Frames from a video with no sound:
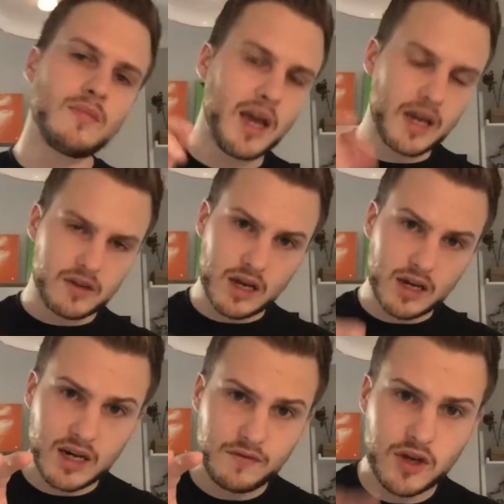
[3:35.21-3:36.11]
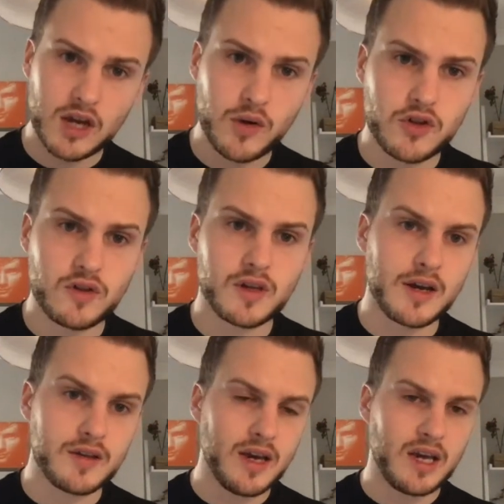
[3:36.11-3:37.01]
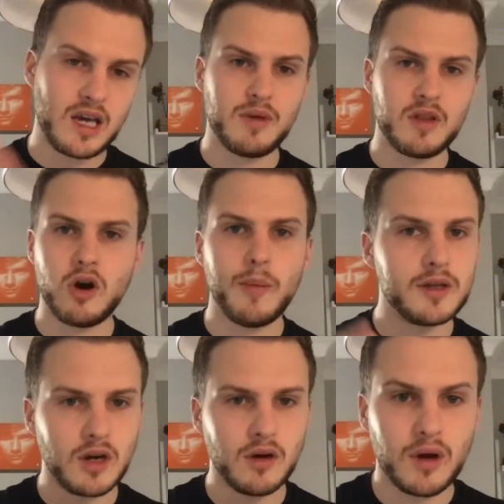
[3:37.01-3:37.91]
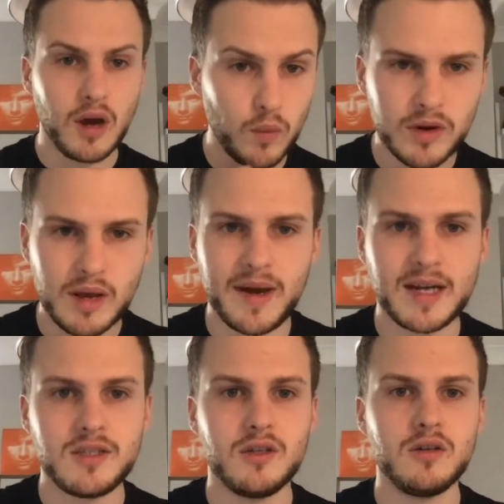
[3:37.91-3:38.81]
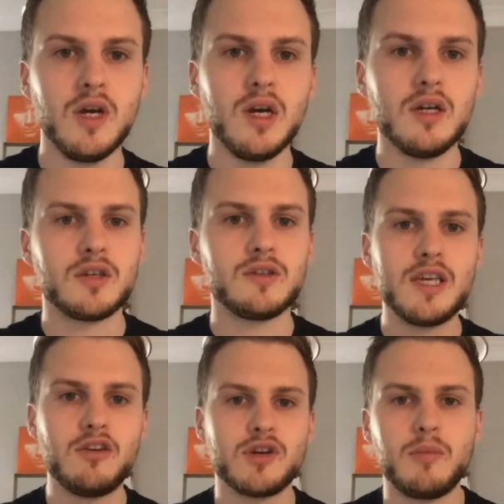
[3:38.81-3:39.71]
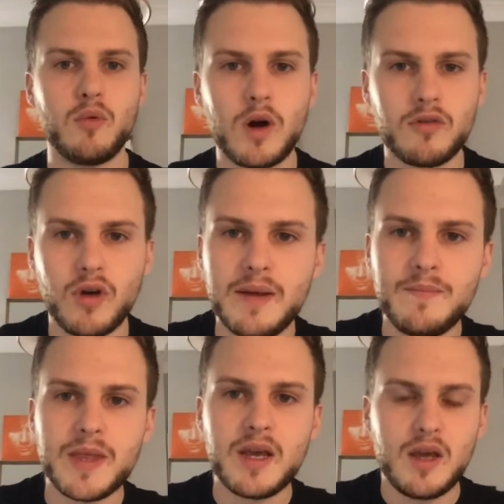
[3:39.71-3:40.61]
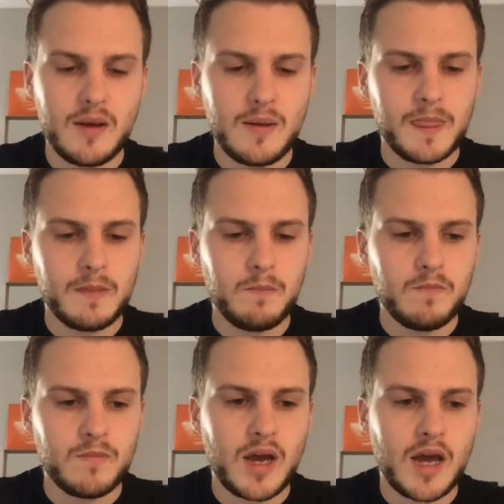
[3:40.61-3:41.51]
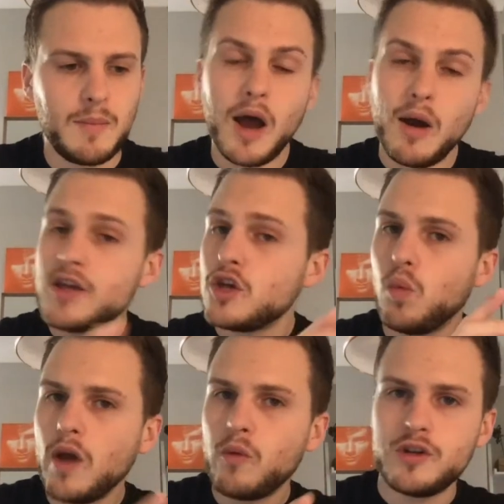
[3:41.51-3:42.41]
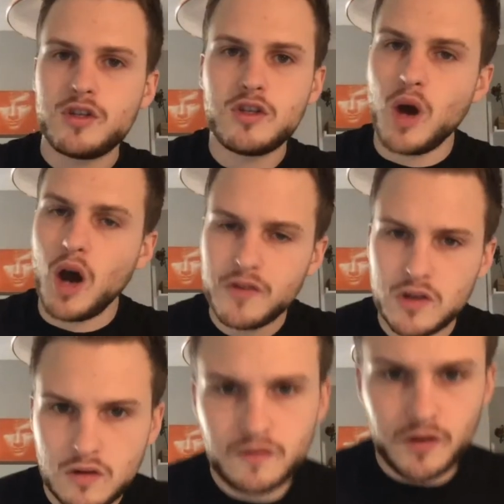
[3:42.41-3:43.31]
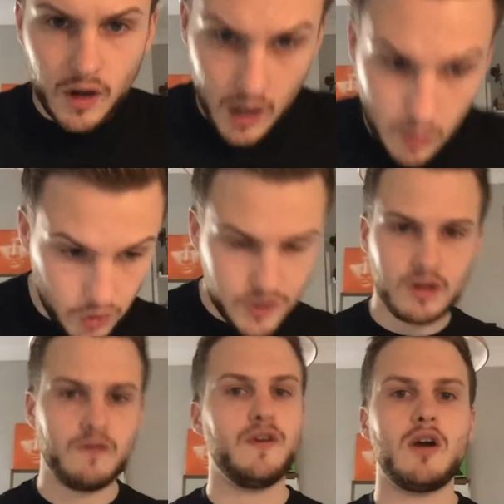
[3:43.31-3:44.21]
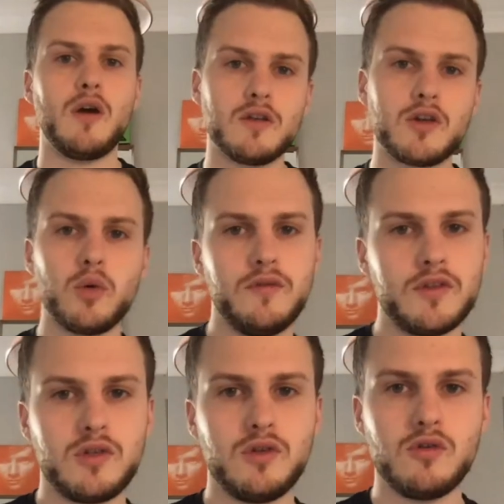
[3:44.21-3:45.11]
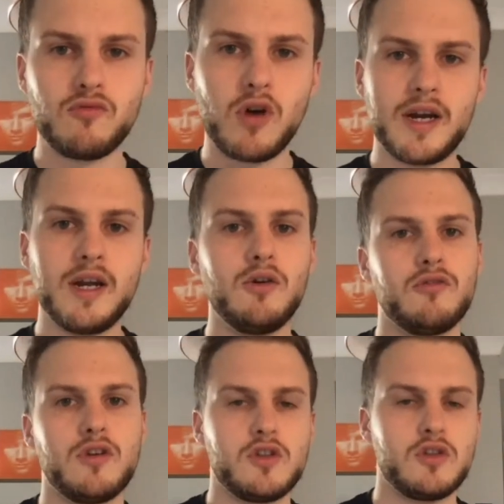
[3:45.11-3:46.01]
And again, if you get questions, guys, hit them in the comments. I will get back to you. So secret number one, right? What I want you to do after you've watched this video is go over to Ryan Hildreth's